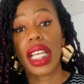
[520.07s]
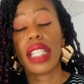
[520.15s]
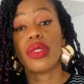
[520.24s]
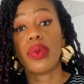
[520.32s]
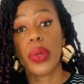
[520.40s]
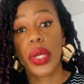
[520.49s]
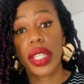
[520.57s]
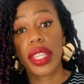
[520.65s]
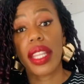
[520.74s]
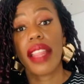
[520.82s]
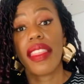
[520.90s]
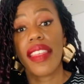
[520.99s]
is worth
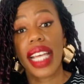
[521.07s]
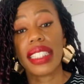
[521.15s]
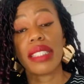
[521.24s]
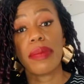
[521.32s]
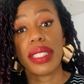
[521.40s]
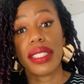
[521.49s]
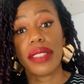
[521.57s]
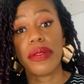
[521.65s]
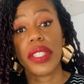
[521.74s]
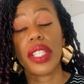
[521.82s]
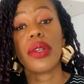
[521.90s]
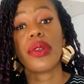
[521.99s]
that
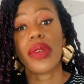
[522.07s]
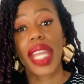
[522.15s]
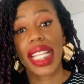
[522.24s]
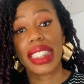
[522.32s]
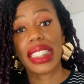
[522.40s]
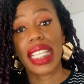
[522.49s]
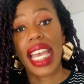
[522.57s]
specific rate.